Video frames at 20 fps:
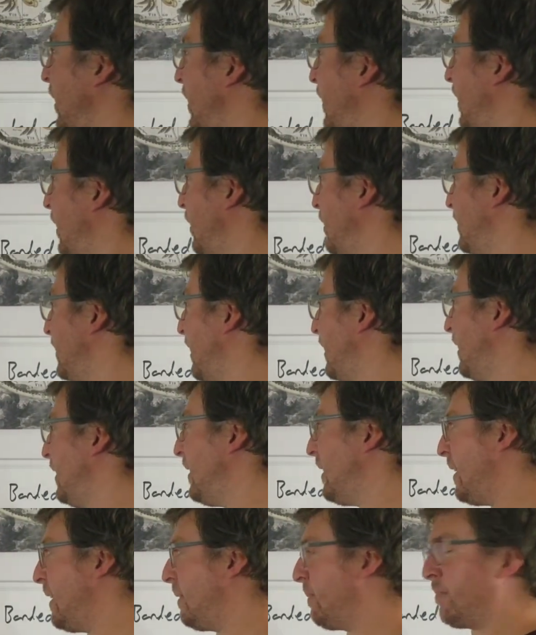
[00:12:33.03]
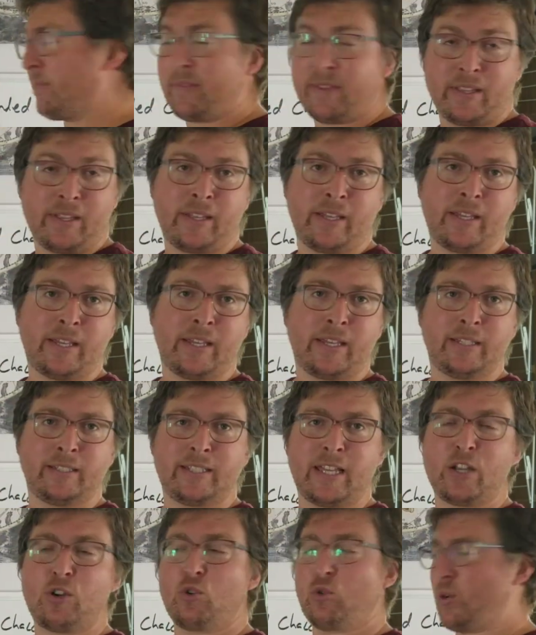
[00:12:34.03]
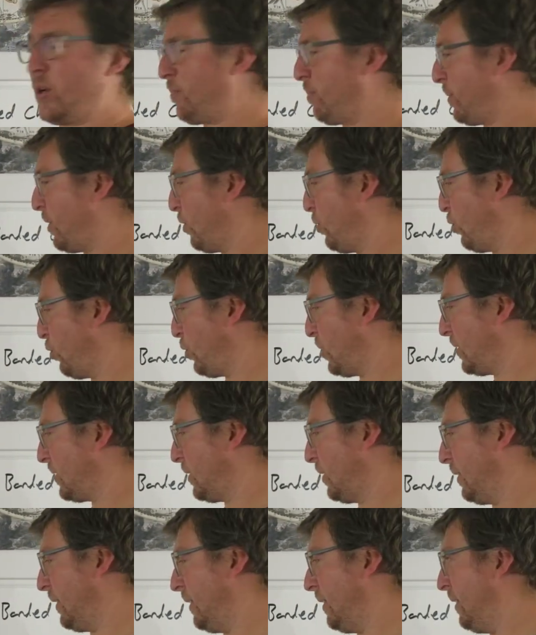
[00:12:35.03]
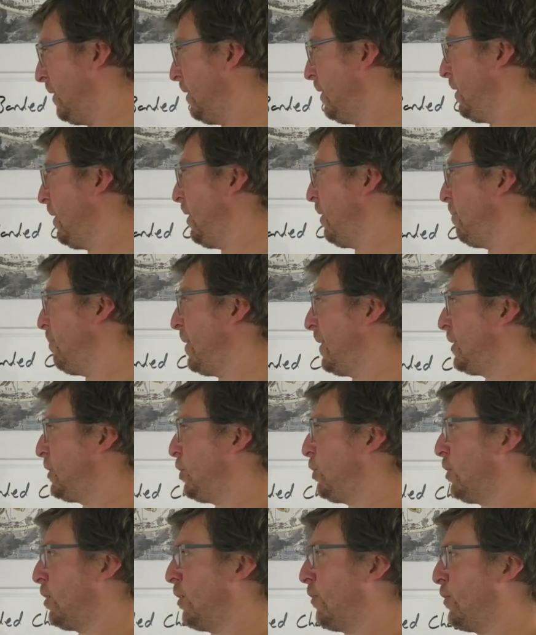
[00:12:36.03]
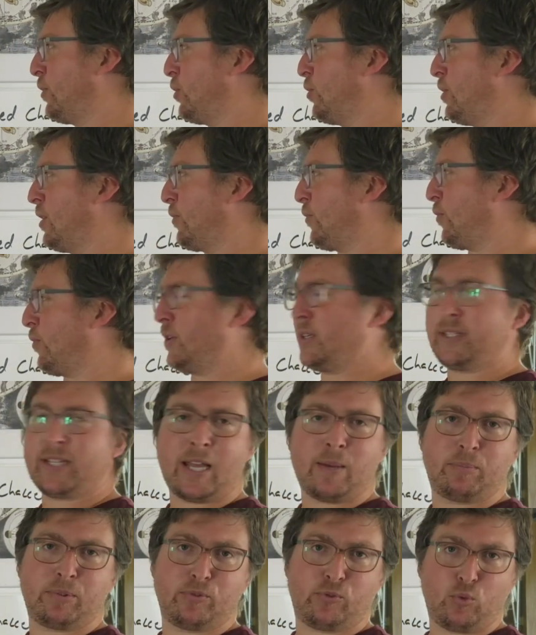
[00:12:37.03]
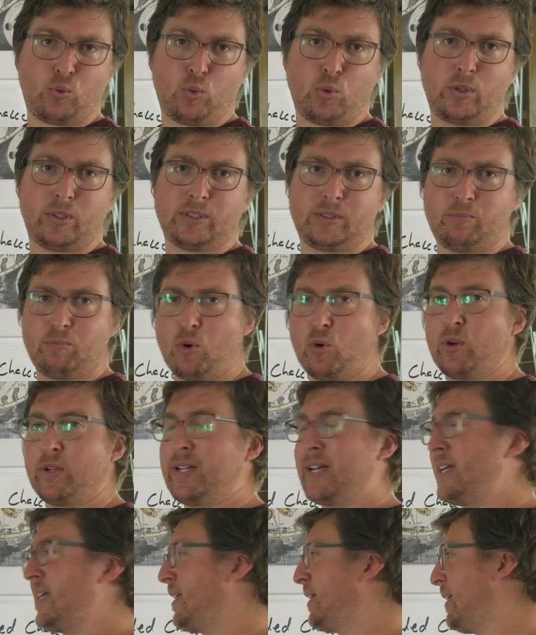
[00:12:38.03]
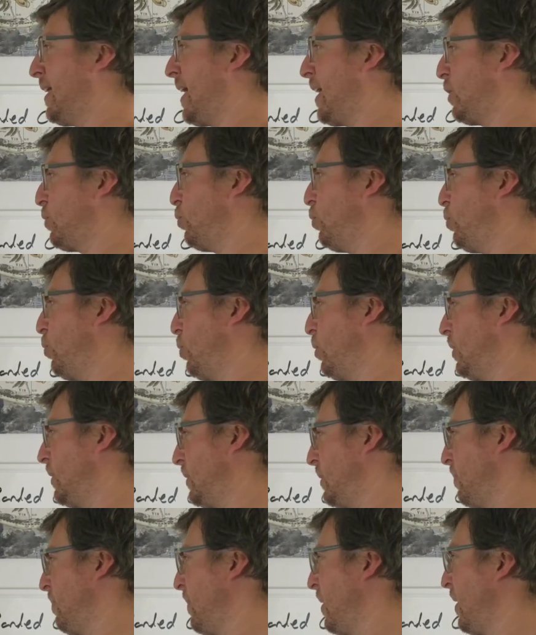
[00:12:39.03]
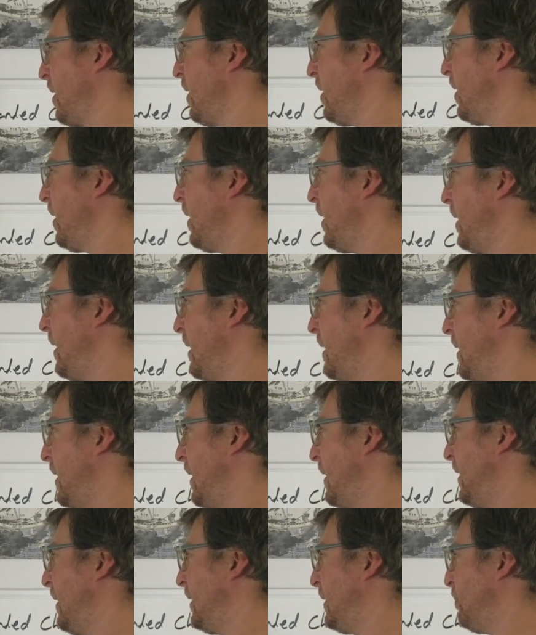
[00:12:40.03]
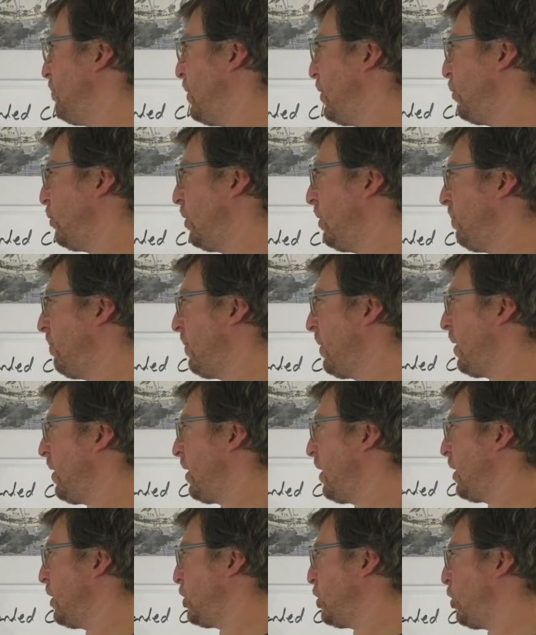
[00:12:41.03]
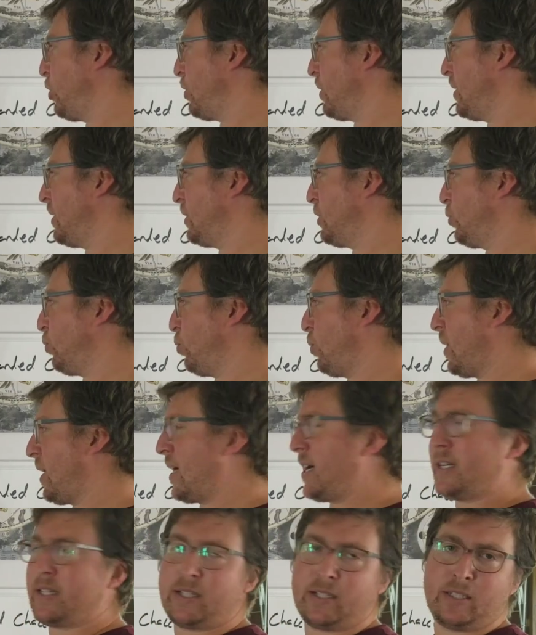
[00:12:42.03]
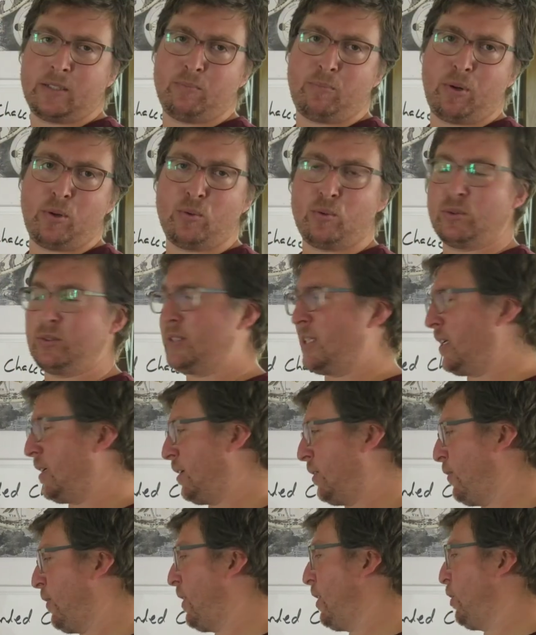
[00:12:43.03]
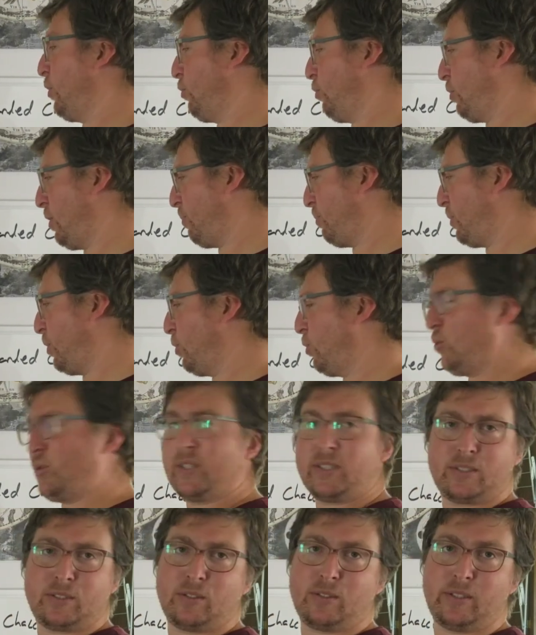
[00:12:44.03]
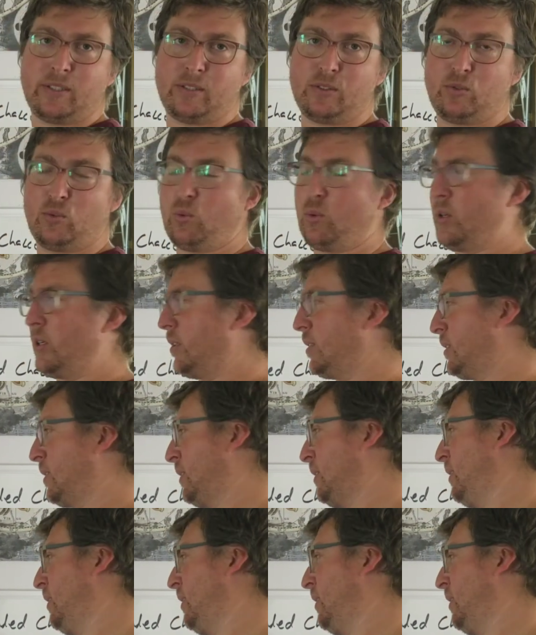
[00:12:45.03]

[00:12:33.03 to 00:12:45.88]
Chalcedony is a cryptocrystalline mixture of two different types of quartz, moganite and actual quartz, uh, and it's a mineral. Chert is a rock composed of cryptocrystalline quartz.